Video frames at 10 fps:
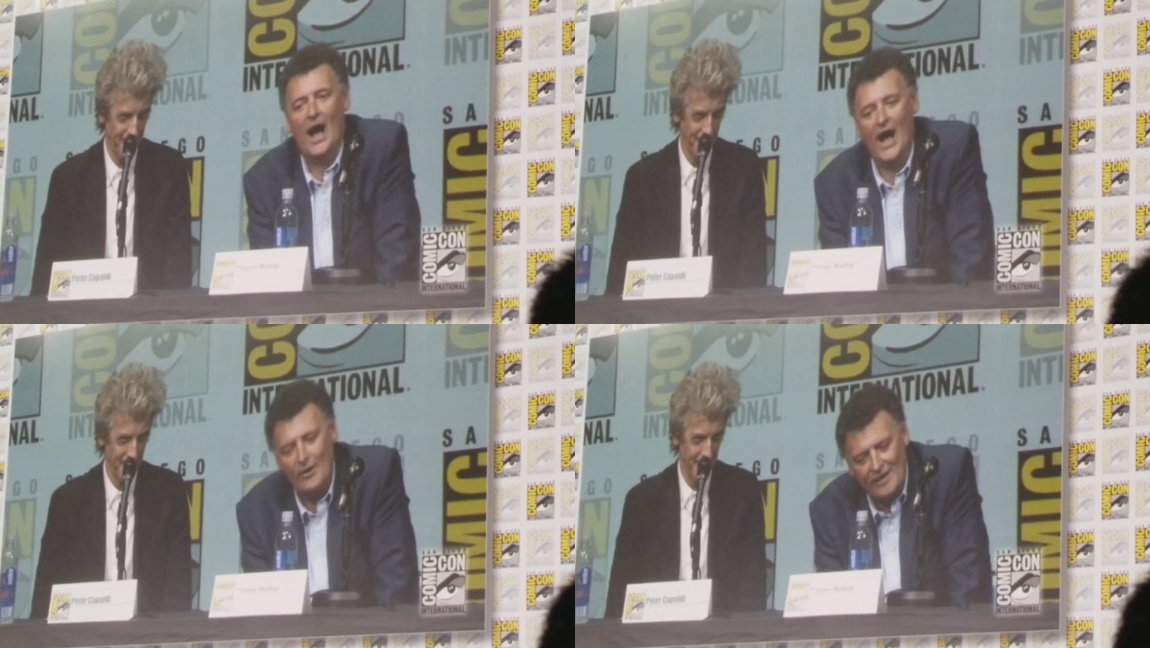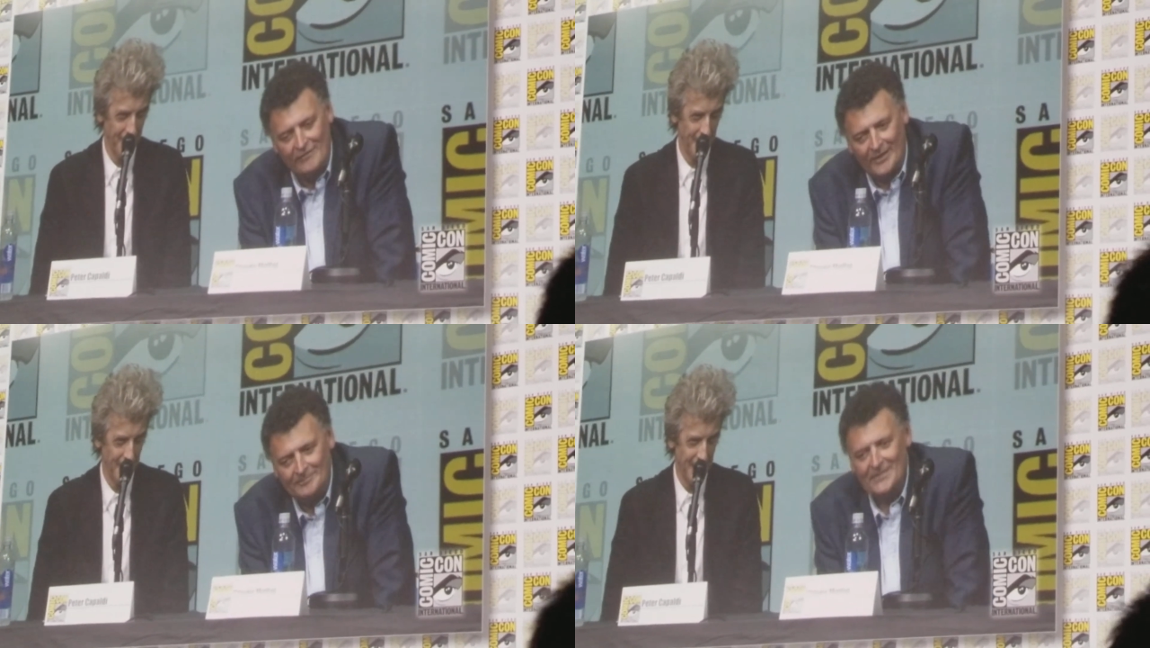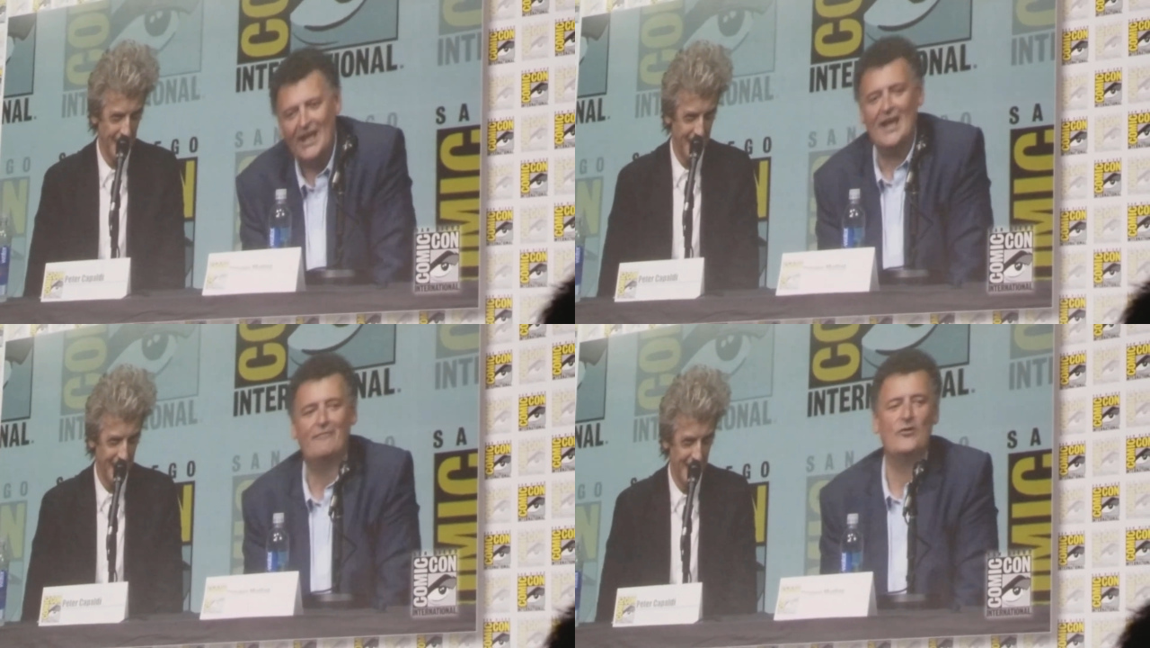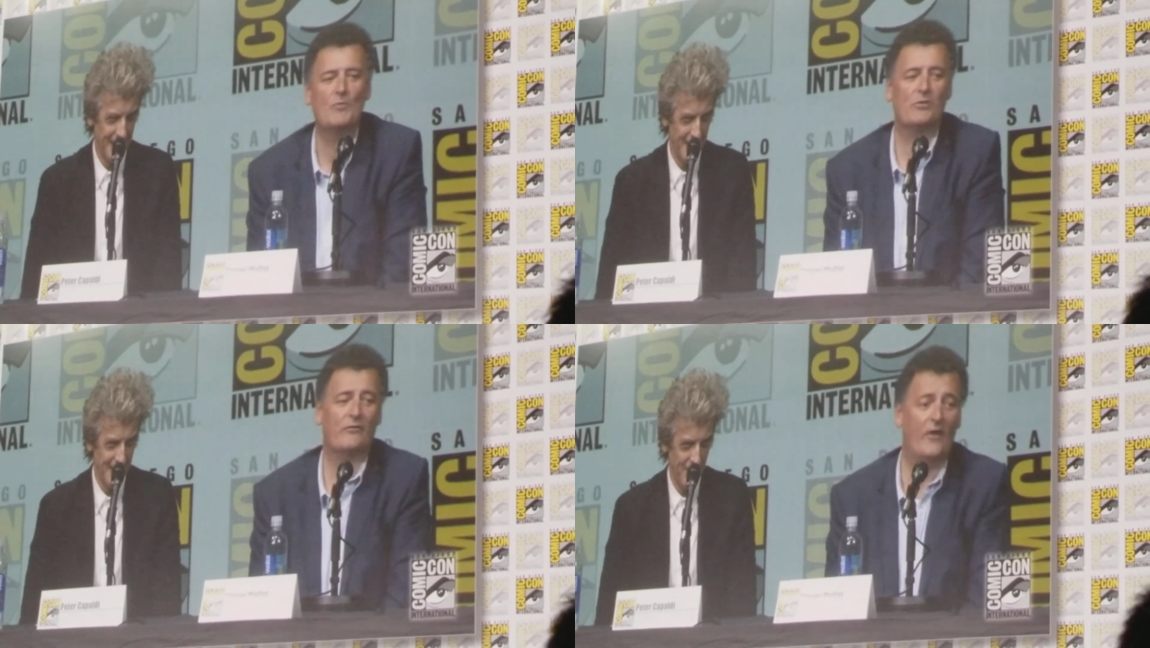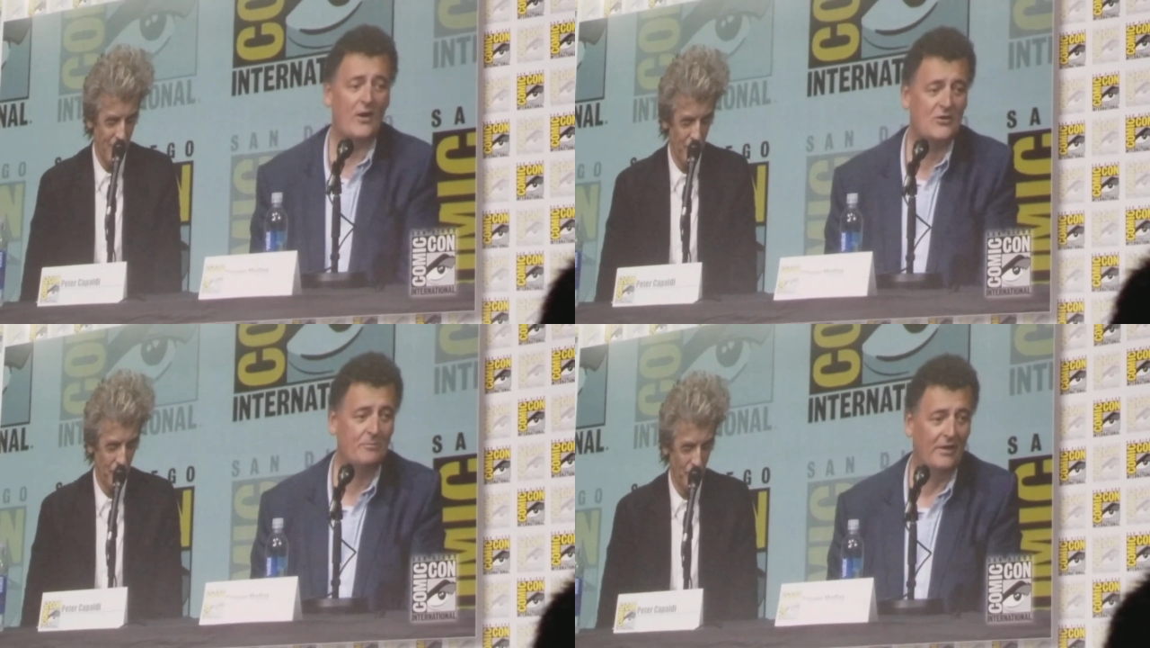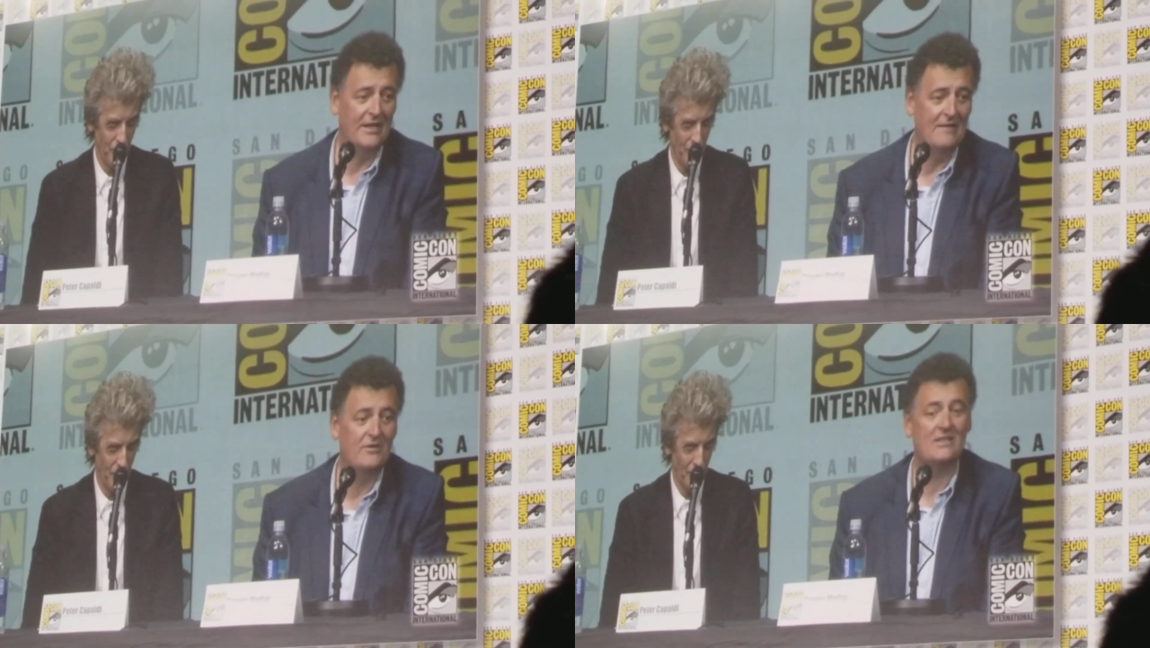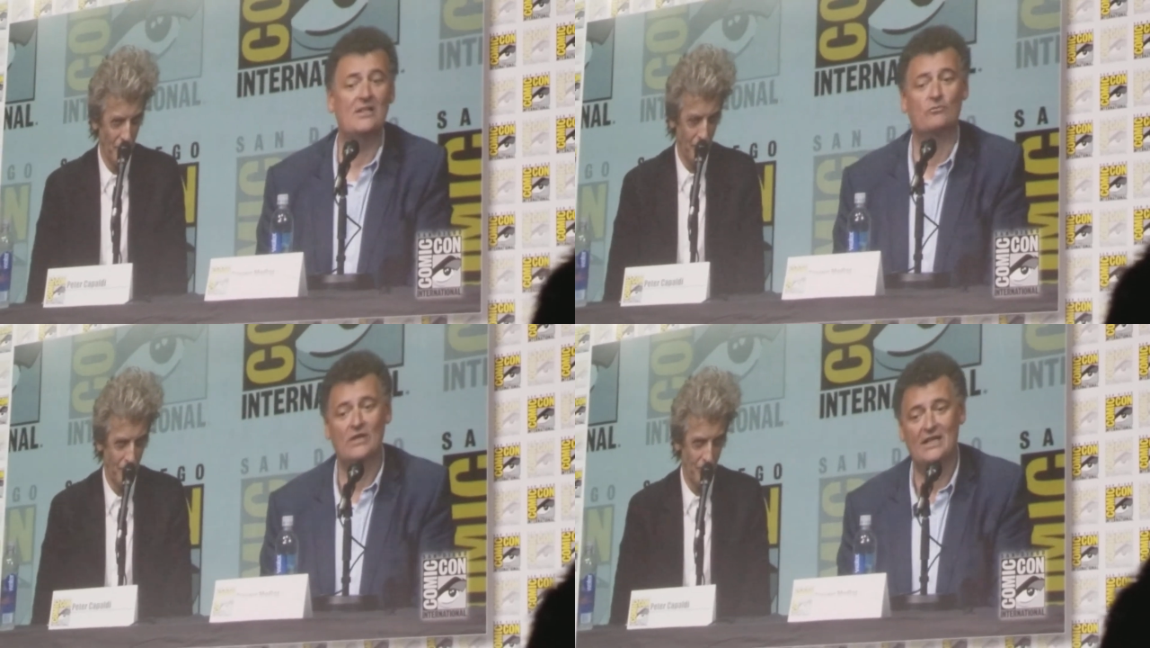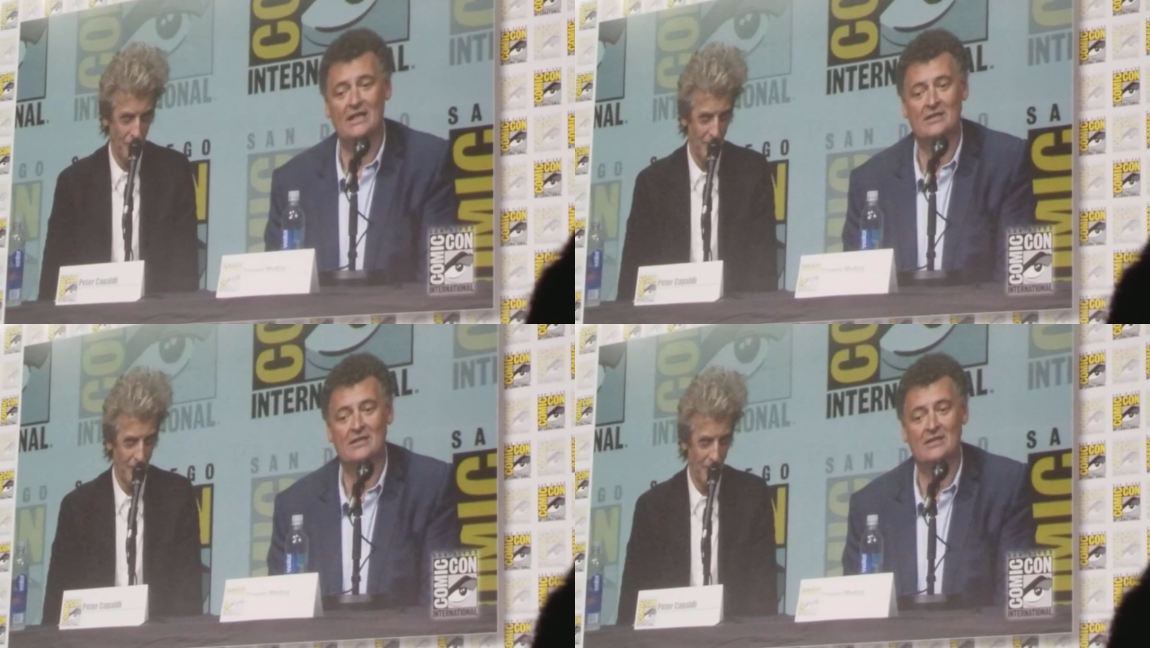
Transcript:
Speaker 1: However, if you prefer to believe that he's really